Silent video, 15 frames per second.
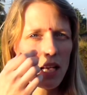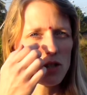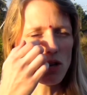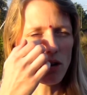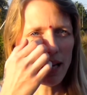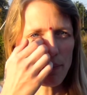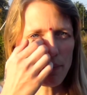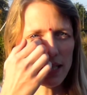
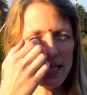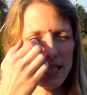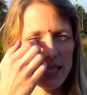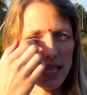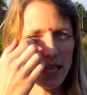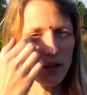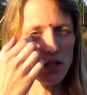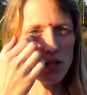So let me
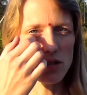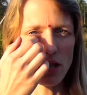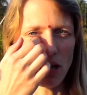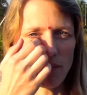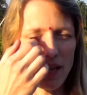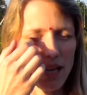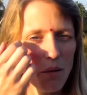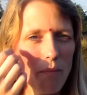tell you
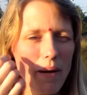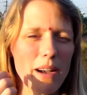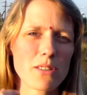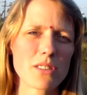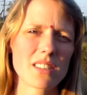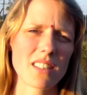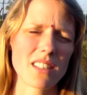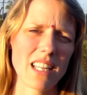something about